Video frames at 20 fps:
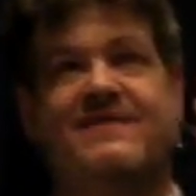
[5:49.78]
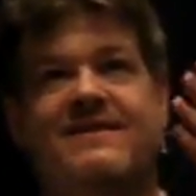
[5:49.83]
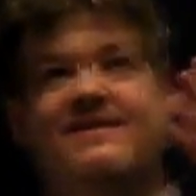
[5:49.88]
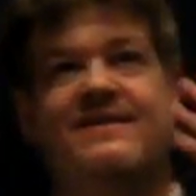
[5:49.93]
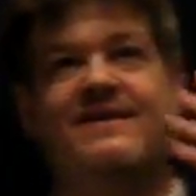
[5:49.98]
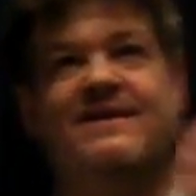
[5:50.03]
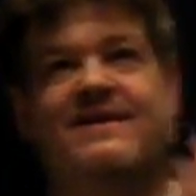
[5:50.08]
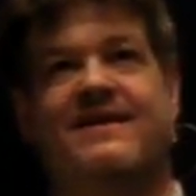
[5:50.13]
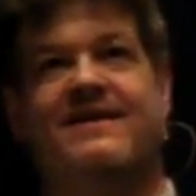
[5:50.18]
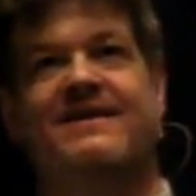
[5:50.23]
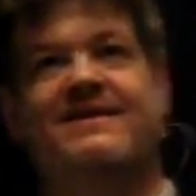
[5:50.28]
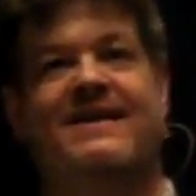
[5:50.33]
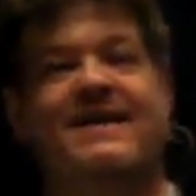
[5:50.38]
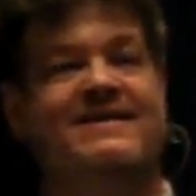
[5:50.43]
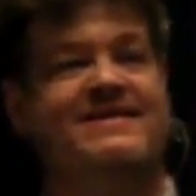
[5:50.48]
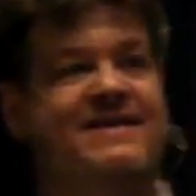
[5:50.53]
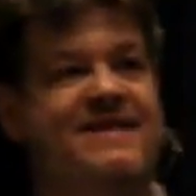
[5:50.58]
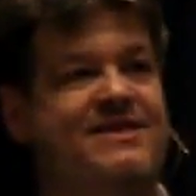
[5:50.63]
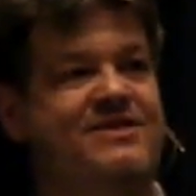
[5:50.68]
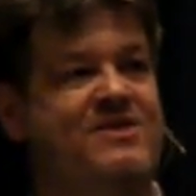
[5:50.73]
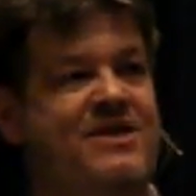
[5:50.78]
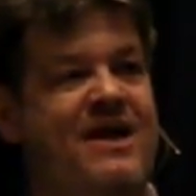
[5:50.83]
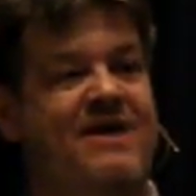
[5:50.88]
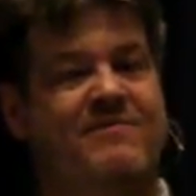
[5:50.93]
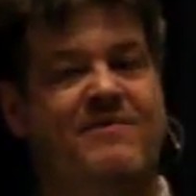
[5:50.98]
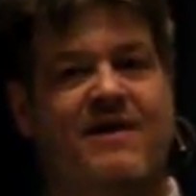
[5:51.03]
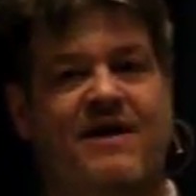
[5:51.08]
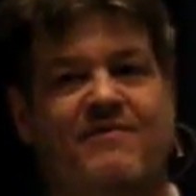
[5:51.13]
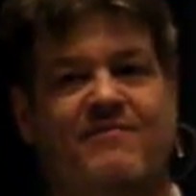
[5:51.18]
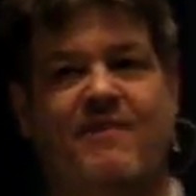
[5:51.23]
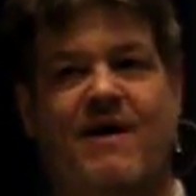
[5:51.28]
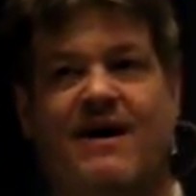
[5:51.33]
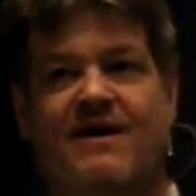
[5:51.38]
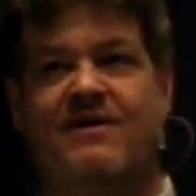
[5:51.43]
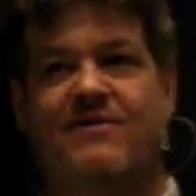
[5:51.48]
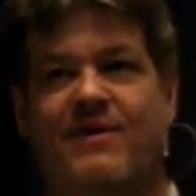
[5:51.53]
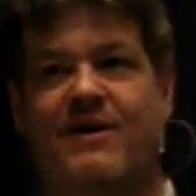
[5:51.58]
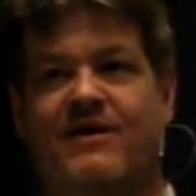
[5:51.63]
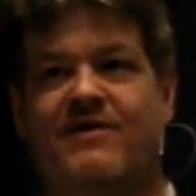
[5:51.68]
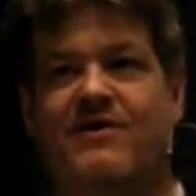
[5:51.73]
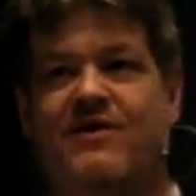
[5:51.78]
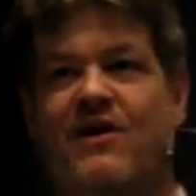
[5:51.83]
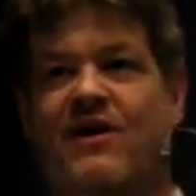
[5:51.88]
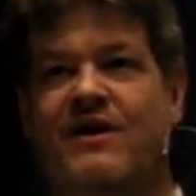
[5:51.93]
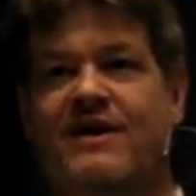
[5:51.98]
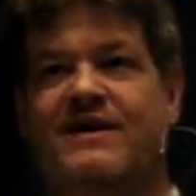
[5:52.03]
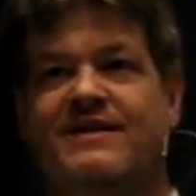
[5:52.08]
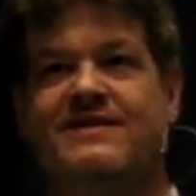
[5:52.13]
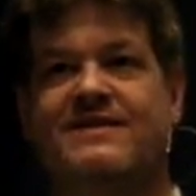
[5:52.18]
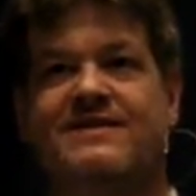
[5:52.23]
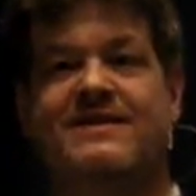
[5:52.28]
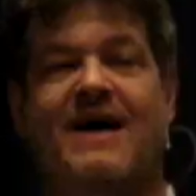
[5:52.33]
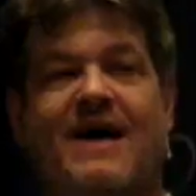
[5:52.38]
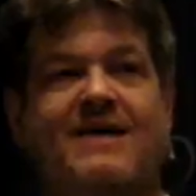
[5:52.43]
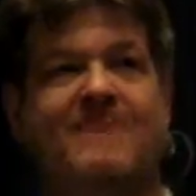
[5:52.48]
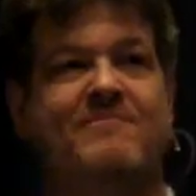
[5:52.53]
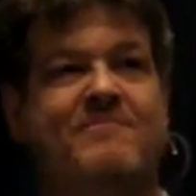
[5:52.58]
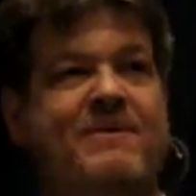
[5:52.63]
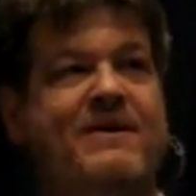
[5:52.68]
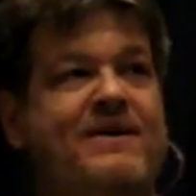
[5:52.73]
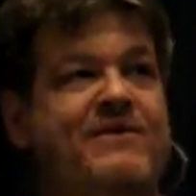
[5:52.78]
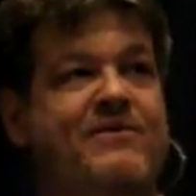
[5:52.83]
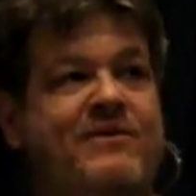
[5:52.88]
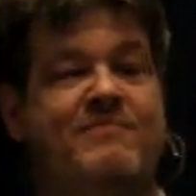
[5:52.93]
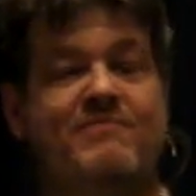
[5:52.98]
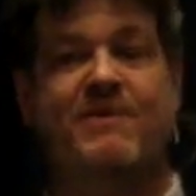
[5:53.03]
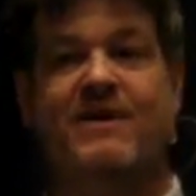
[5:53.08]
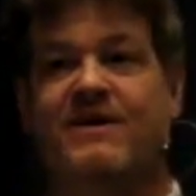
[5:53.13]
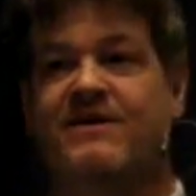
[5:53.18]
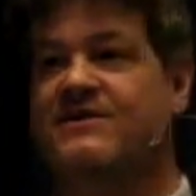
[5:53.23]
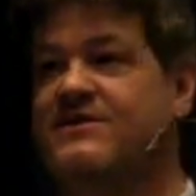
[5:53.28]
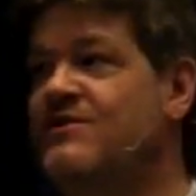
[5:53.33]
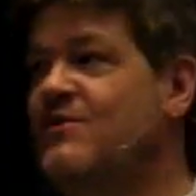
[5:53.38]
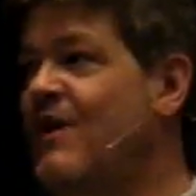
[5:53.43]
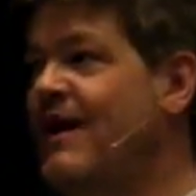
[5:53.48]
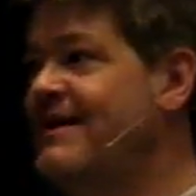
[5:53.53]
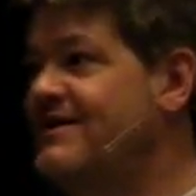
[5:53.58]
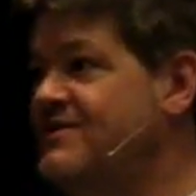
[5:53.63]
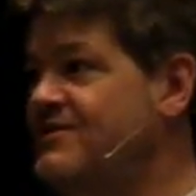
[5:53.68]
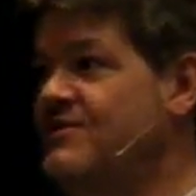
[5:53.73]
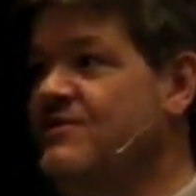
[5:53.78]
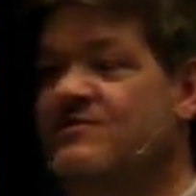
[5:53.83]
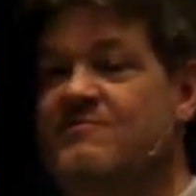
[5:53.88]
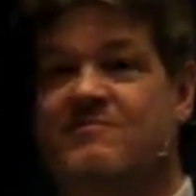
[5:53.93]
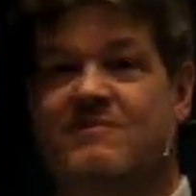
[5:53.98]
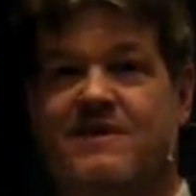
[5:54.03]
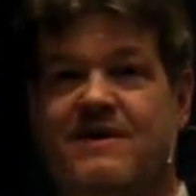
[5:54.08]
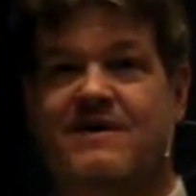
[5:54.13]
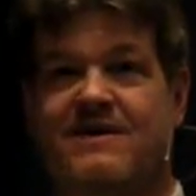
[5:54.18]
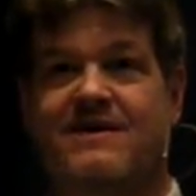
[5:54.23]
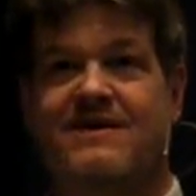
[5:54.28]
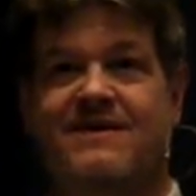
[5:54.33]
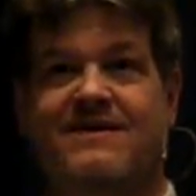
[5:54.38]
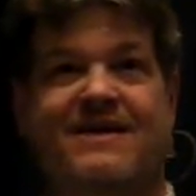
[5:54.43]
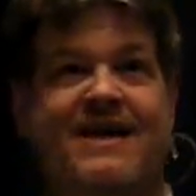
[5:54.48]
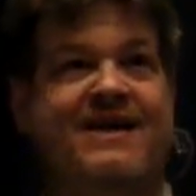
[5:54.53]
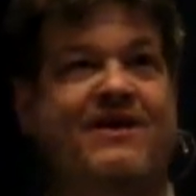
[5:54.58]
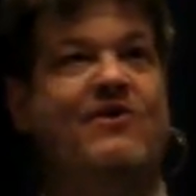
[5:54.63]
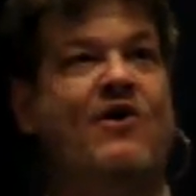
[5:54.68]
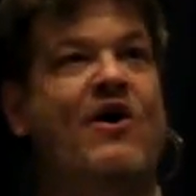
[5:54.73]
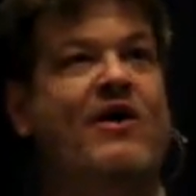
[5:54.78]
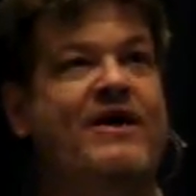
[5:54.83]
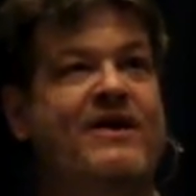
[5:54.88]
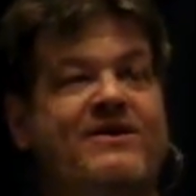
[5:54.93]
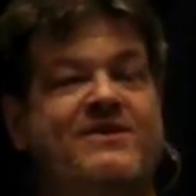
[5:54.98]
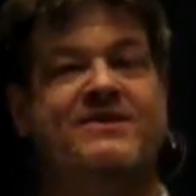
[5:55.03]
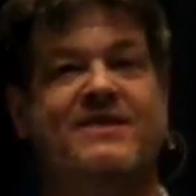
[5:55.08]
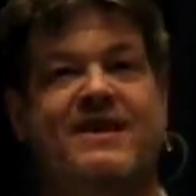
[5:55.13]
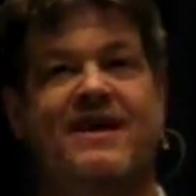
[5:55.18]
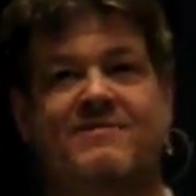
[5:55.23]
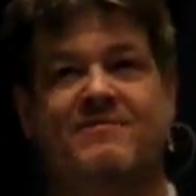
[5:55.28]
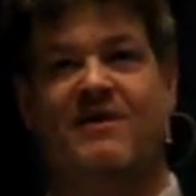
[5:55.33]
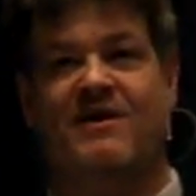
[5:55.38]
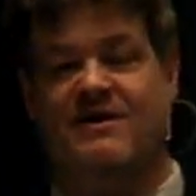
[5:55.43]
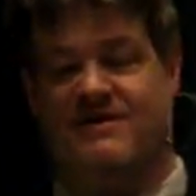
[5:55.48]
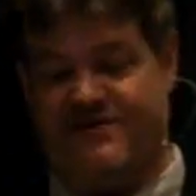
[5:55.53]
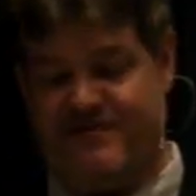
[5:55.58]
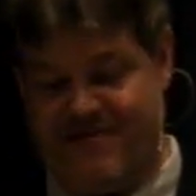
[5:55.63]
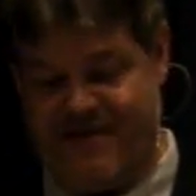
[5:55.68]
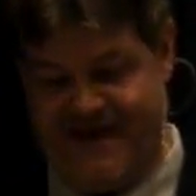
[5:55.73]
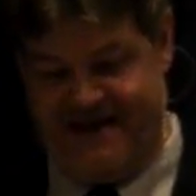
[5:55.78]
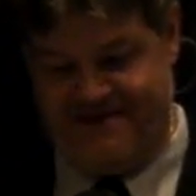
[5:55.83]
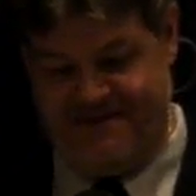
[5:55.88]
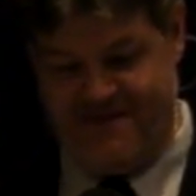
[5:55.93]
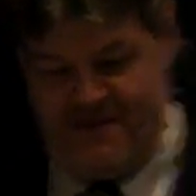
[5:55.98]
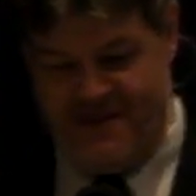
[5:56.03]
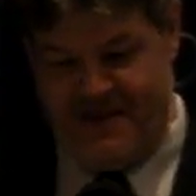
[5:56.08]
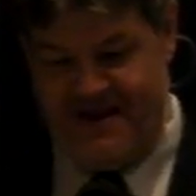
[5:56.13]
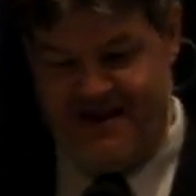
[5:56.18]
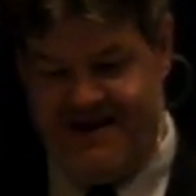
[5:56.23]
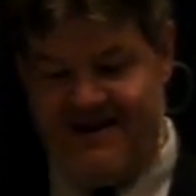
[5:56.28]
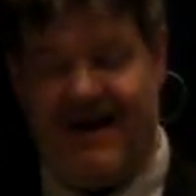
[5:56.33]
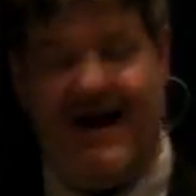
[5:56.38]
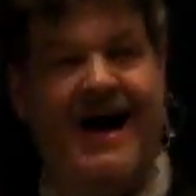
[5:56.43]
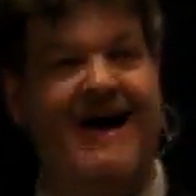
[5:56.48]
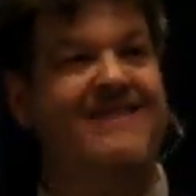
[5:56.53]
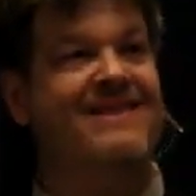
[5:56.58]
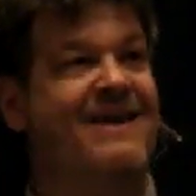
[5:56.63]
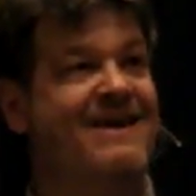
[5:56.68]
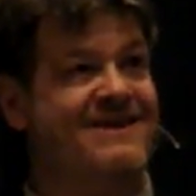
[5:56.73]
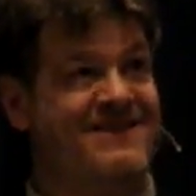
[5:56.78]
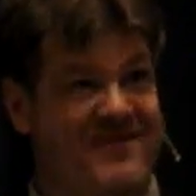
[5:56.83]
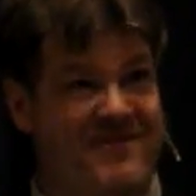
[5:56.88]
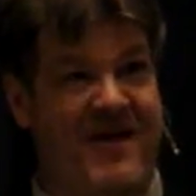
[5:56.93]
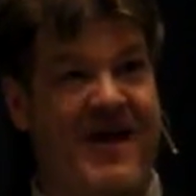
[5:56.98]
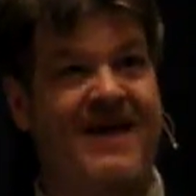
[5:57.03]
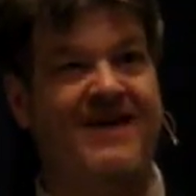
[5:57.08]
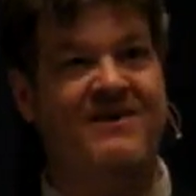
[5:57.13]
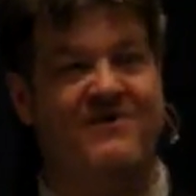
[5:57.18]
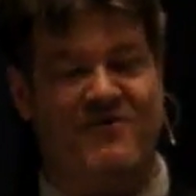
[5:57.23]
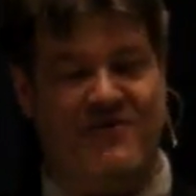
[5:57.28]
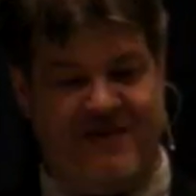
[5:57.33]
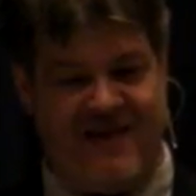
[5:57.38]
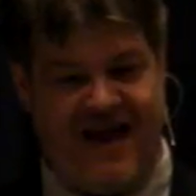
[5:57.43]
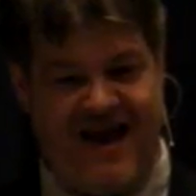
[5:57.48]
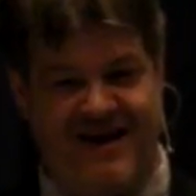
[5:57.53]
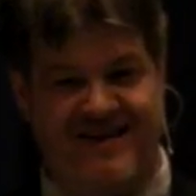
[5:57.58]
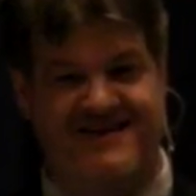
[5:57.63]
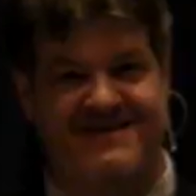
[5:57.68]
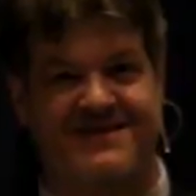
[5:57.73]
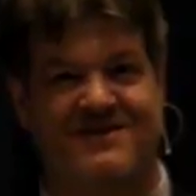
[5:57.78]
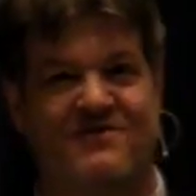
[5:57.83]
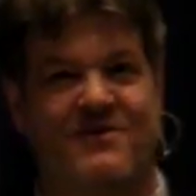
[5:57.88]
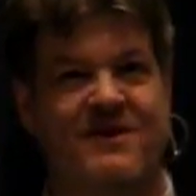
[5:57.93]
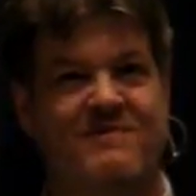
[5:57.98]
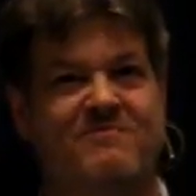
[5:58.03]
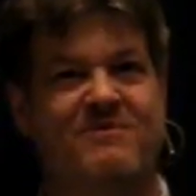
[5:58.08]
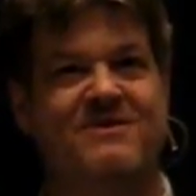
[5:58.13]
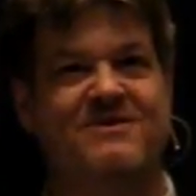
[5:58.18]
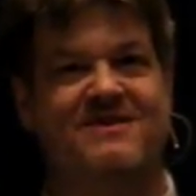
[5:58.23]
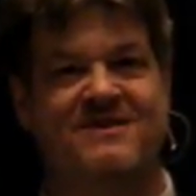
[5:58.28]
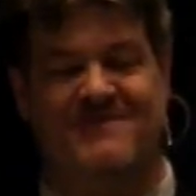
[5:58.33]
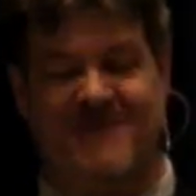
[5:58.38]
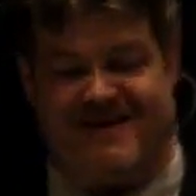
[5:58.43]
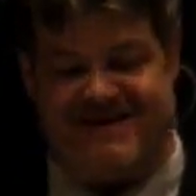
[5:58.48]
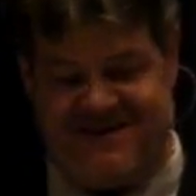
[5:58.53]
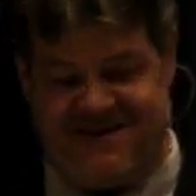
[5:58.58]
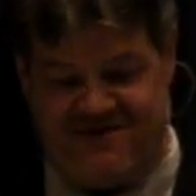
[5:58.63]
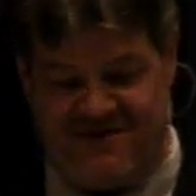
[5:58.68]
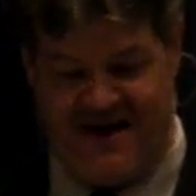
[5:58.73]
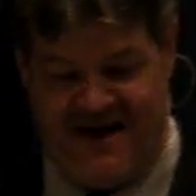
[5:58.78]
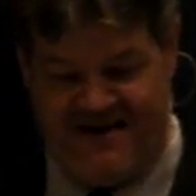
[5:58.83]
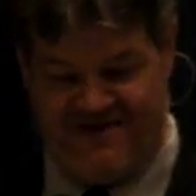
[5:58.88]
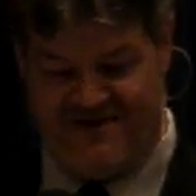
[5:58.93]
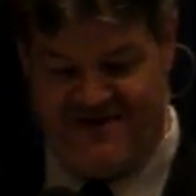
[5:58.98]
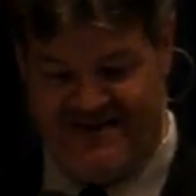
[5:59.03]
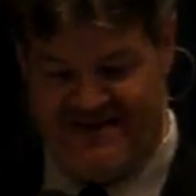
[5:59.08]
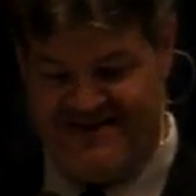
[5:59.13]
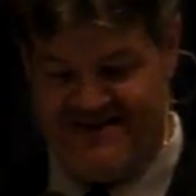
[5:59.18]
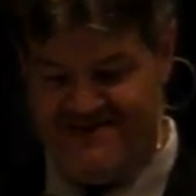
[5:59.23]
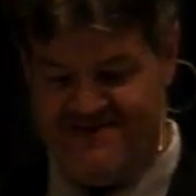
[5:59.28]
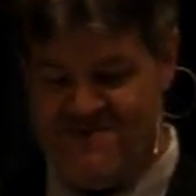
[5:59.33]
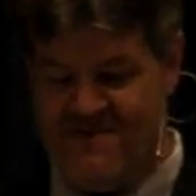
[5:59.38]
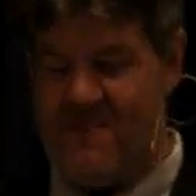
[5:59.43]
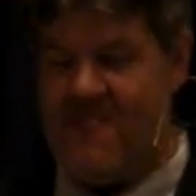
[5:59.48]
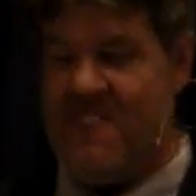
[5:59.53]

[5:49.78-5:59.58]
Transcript: can attest, each time that I've moderated, the audience has gotten bigger and bigger, so I assume that you're all here tonight because of me. I'd like to thank you for that. It's a great boost to my self-confidence.